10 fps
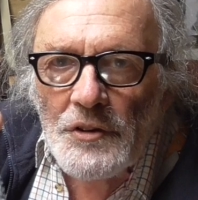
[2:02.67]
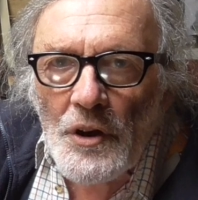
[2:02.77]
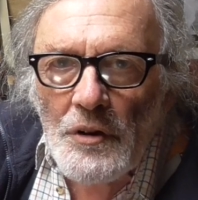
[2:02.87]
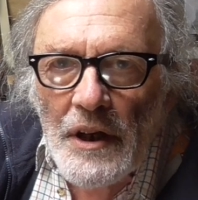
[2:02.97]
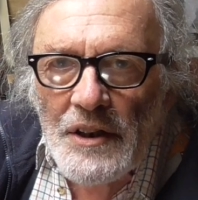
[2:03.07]
It's
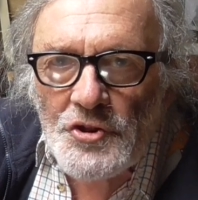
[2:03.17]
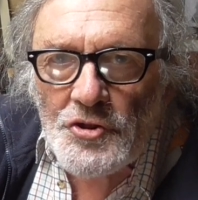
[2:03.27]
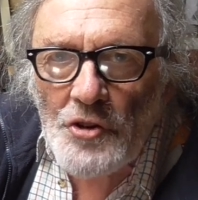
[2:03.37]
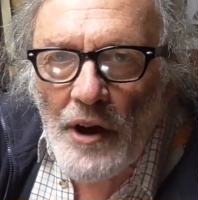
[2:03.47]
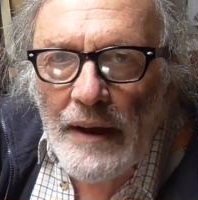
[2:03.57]
O gauge
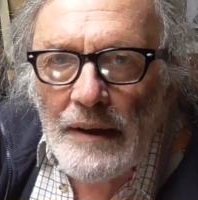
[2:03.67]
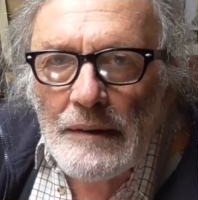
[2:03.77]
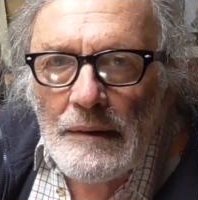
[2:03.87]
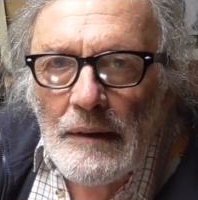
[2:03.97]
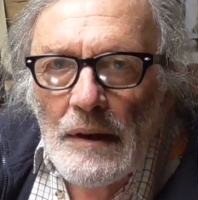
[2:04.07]
track,
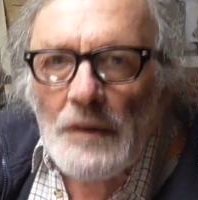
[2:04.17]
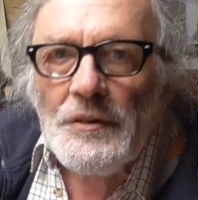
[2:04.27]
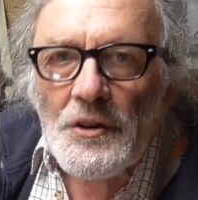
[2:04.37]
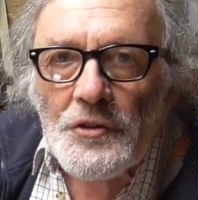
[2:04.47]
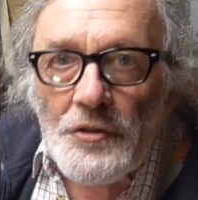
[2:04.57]

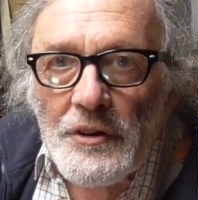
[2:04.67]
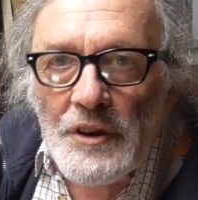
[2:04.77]
and that's